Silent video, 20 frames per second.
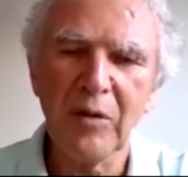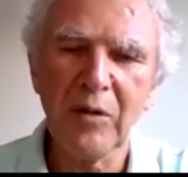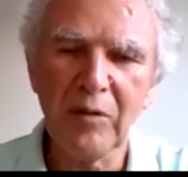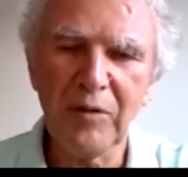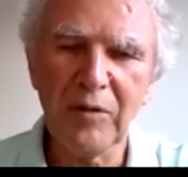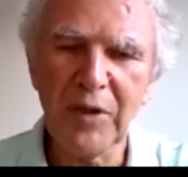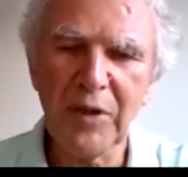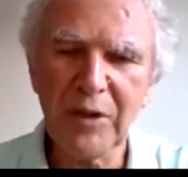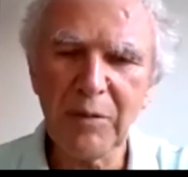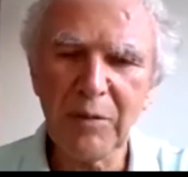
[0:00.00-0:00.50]

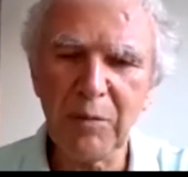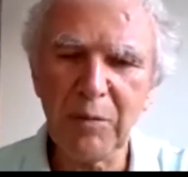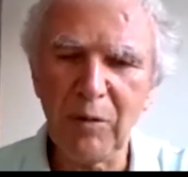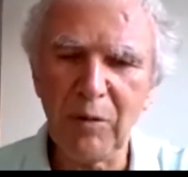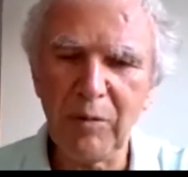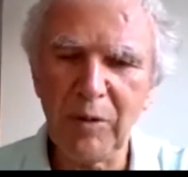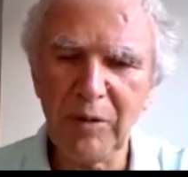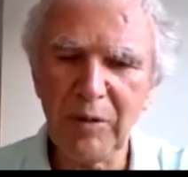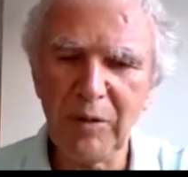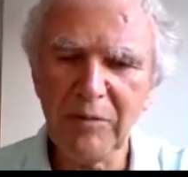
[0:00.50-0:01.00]
this
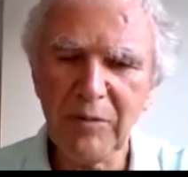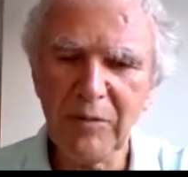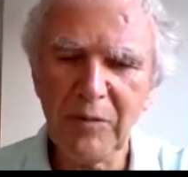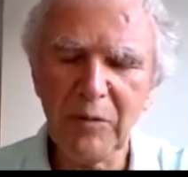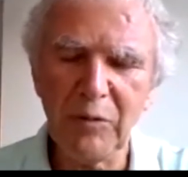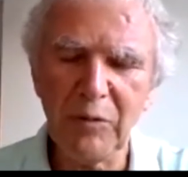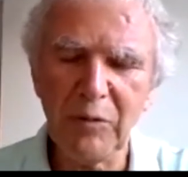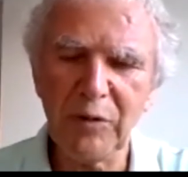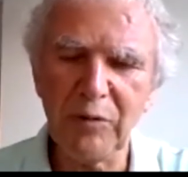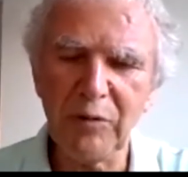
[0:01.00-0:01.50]
problem,
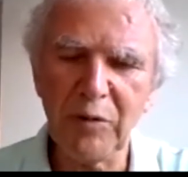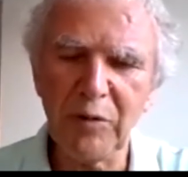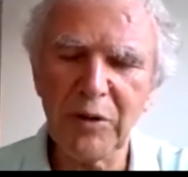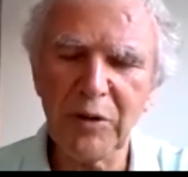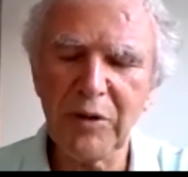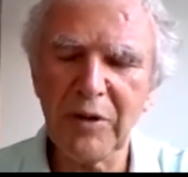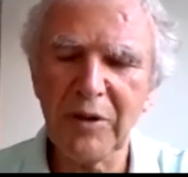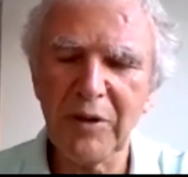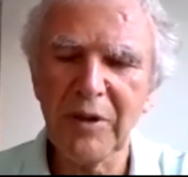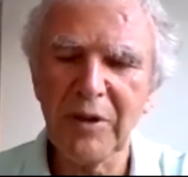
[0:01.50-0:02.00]
which
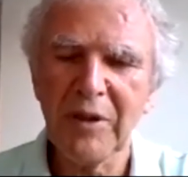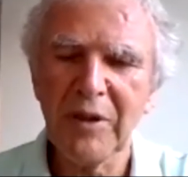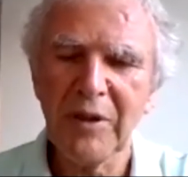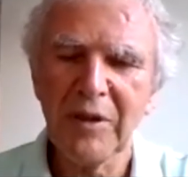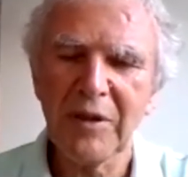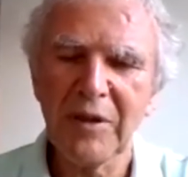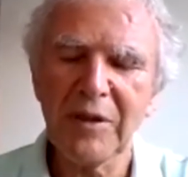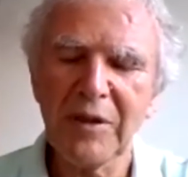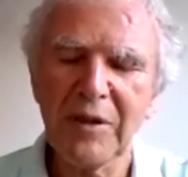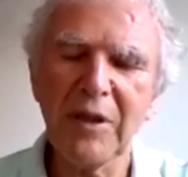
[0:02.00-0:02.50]
was,
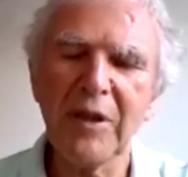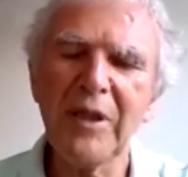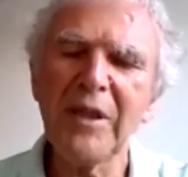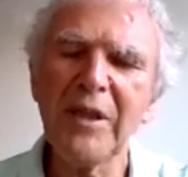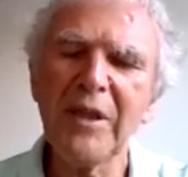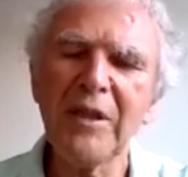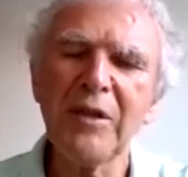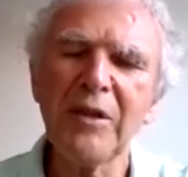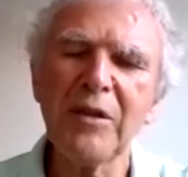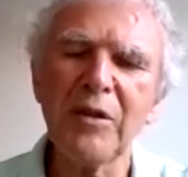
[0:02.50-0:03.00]

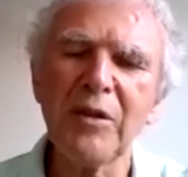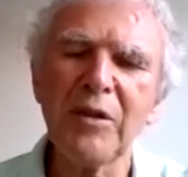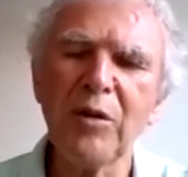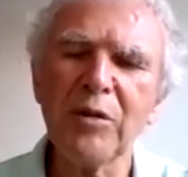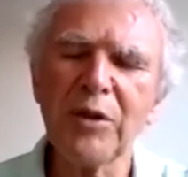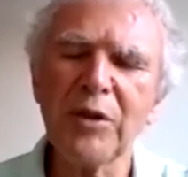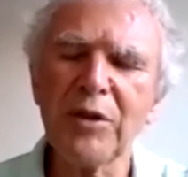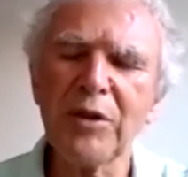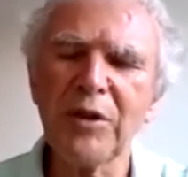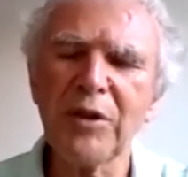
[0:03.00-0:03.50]

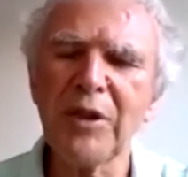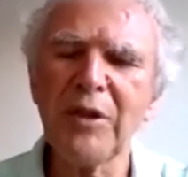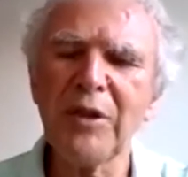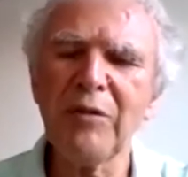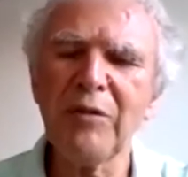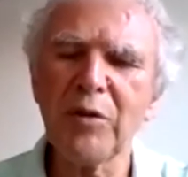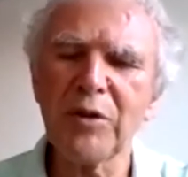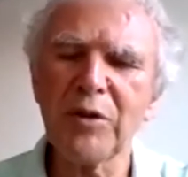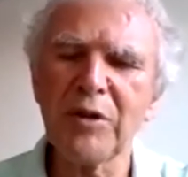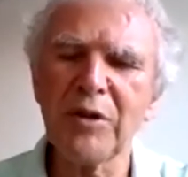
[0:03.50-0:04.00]

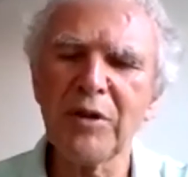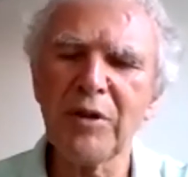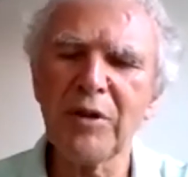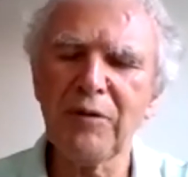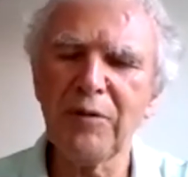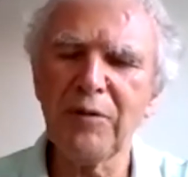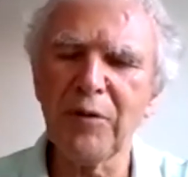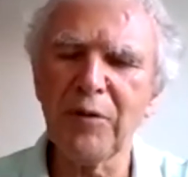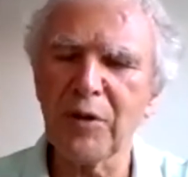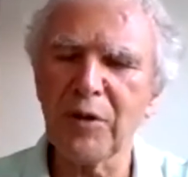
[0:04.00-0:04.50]
Erdős was not the
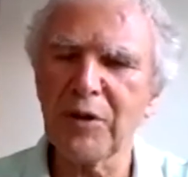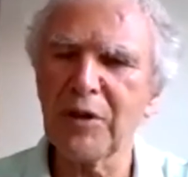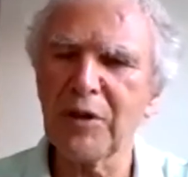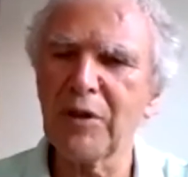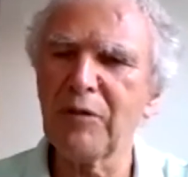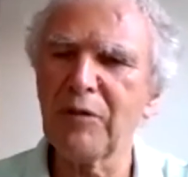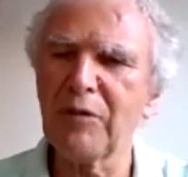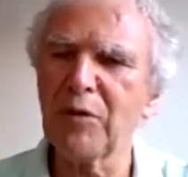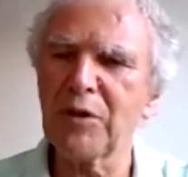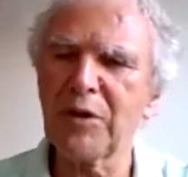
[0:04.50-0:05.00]
first.
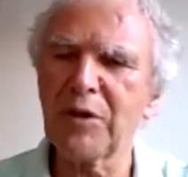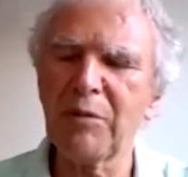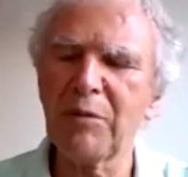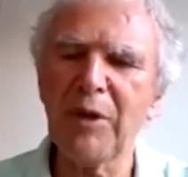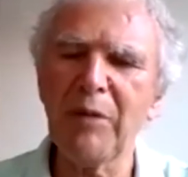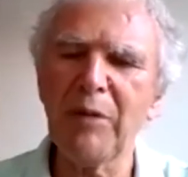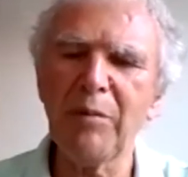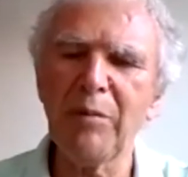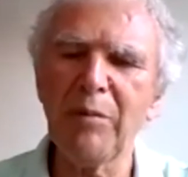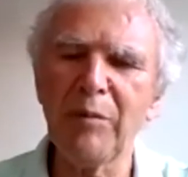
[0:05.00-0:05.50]
It was the
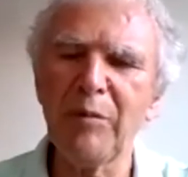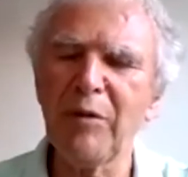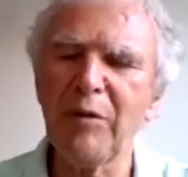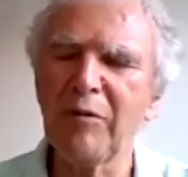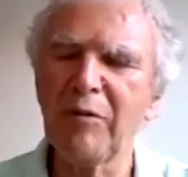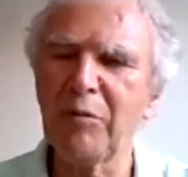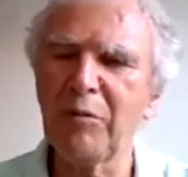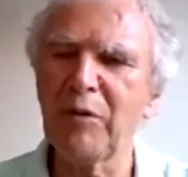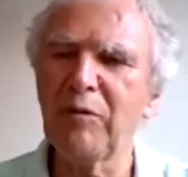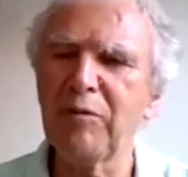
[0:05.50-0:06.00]
paper
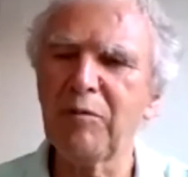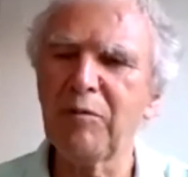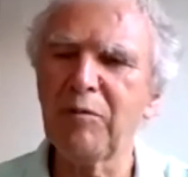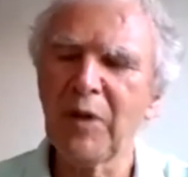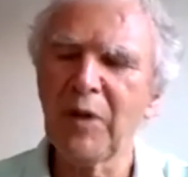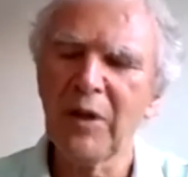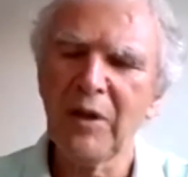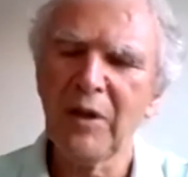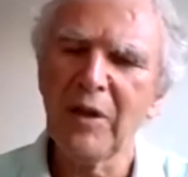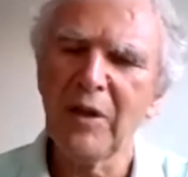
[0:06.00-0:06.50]

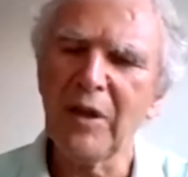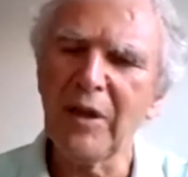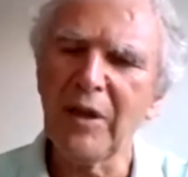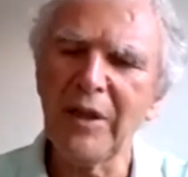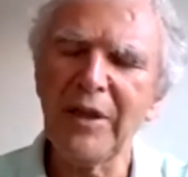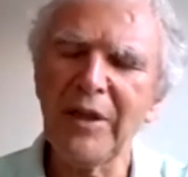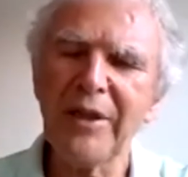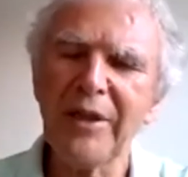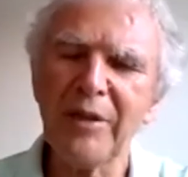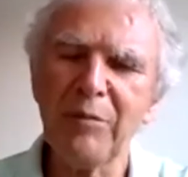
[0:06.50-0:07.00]
a
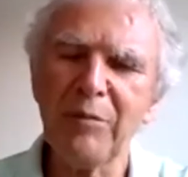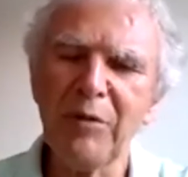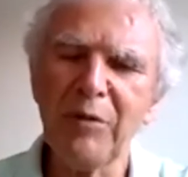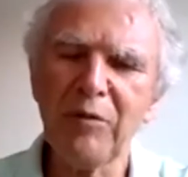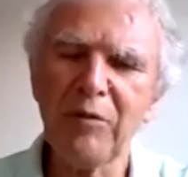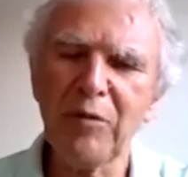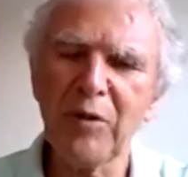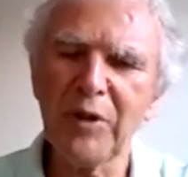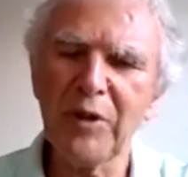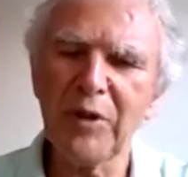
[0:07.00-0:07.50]
year
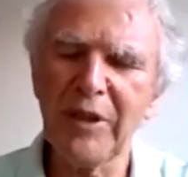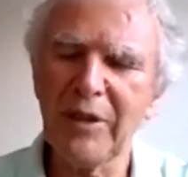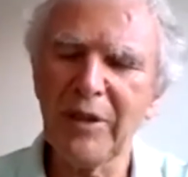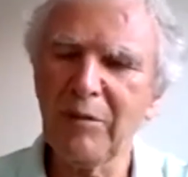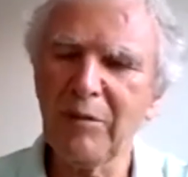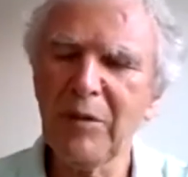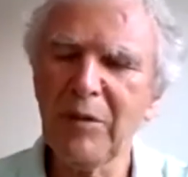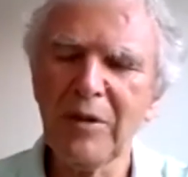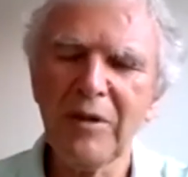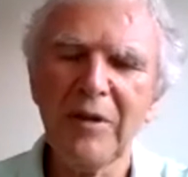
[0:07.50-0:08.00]
before
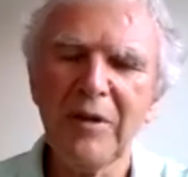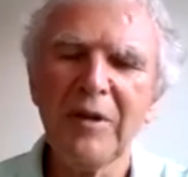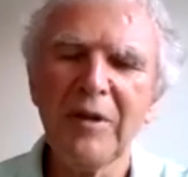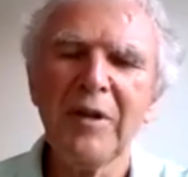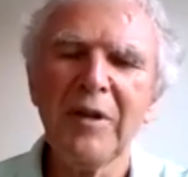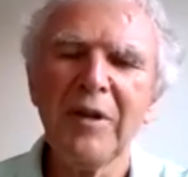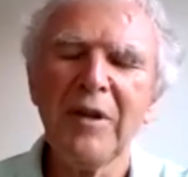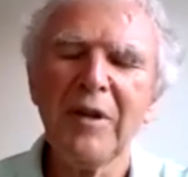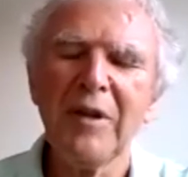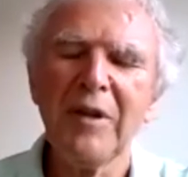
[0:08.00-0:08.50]
them,
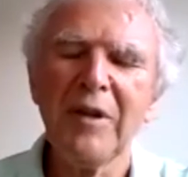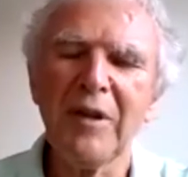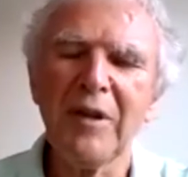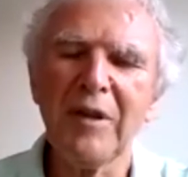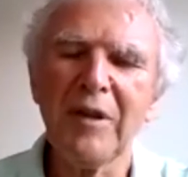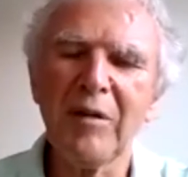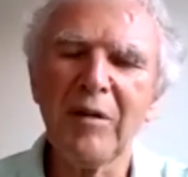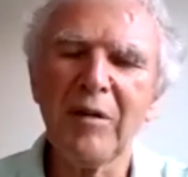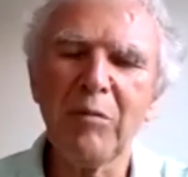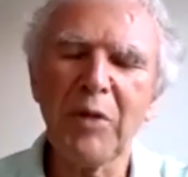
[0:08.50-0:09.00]

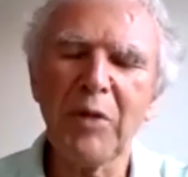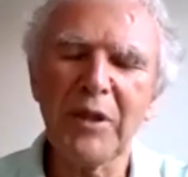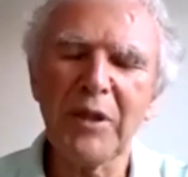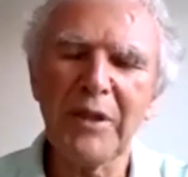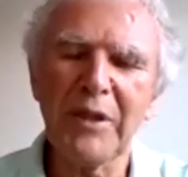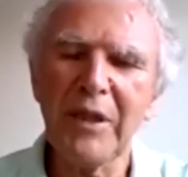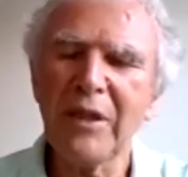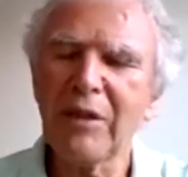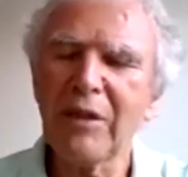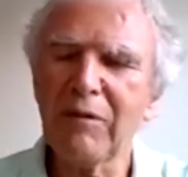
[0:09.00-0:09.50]
but
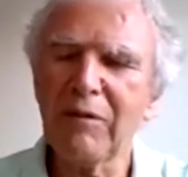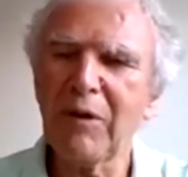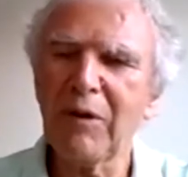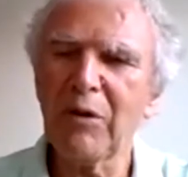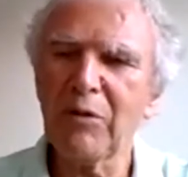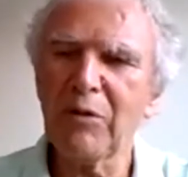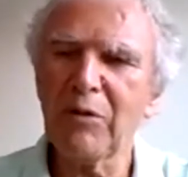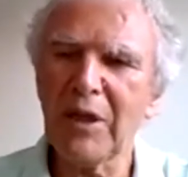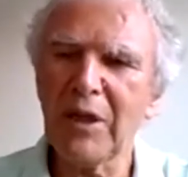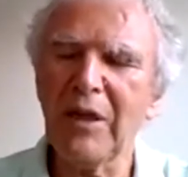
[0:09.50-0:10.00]
they have
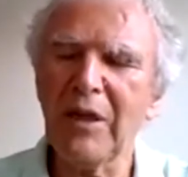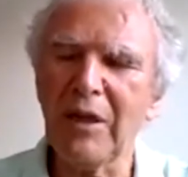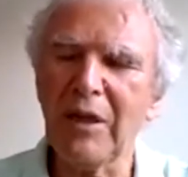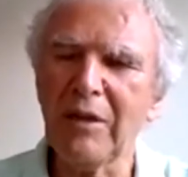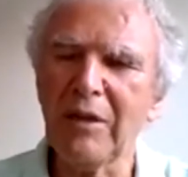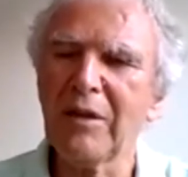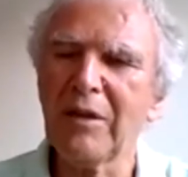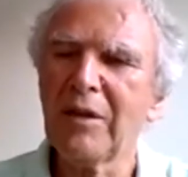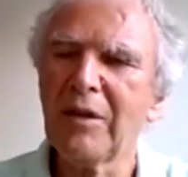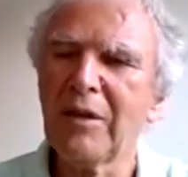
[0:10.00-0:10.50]
found,
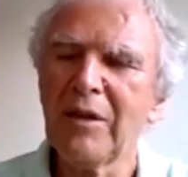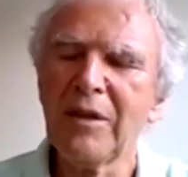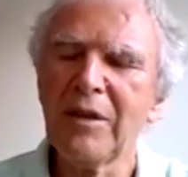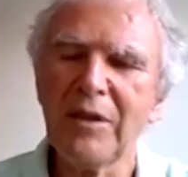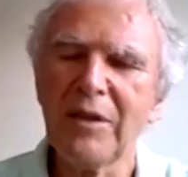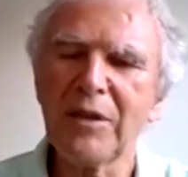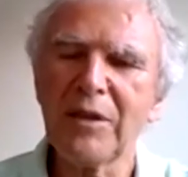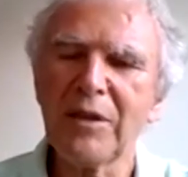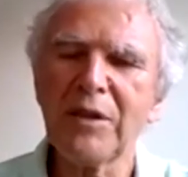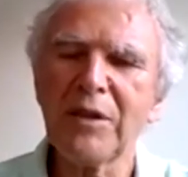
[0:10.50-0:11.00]

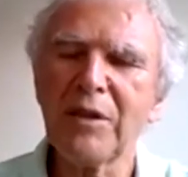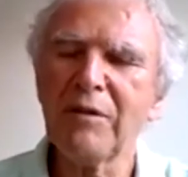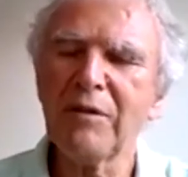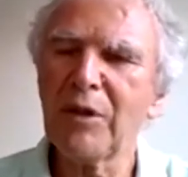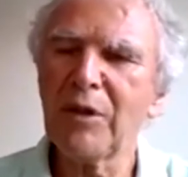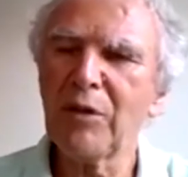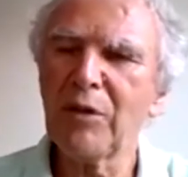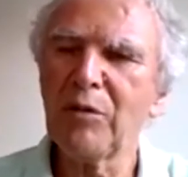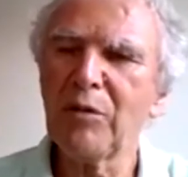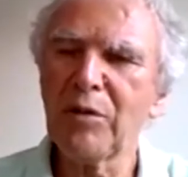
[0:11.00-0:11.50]
this is a
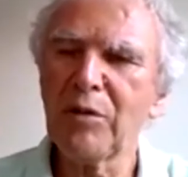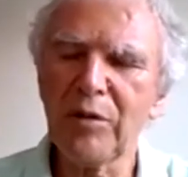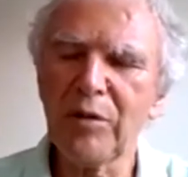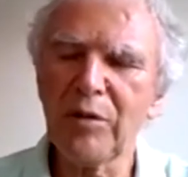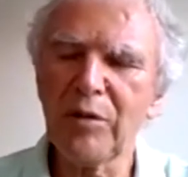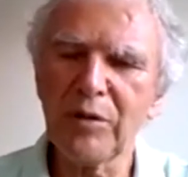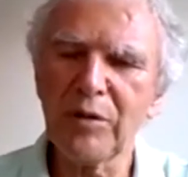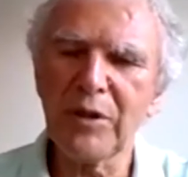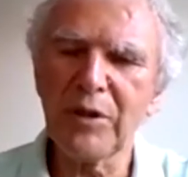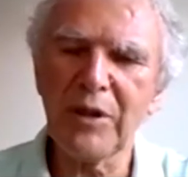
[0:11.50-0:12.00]
very good to
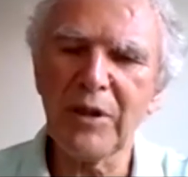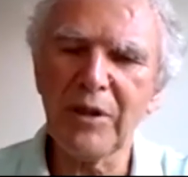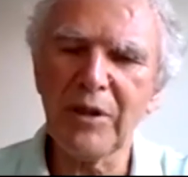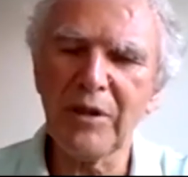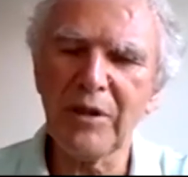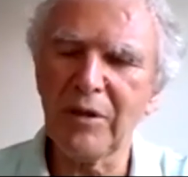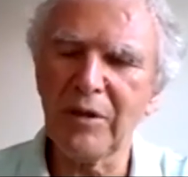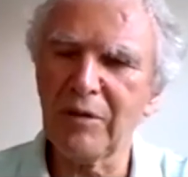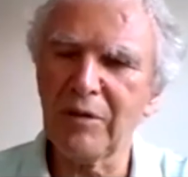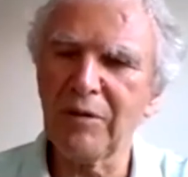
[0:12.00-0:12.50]
use
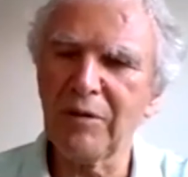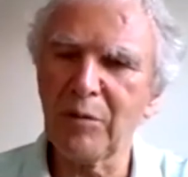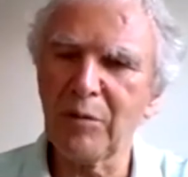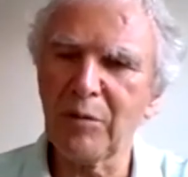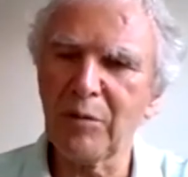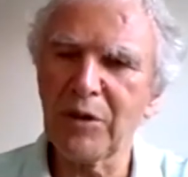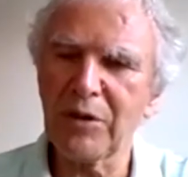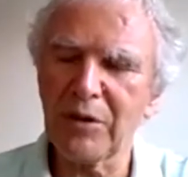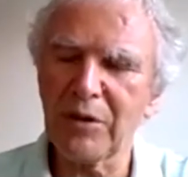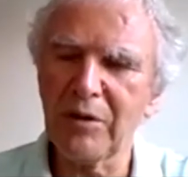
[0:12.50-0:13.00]
here
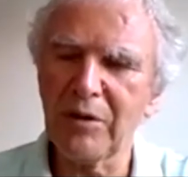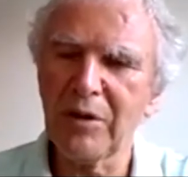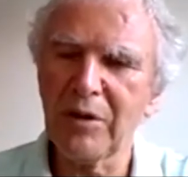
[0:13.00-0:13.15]
information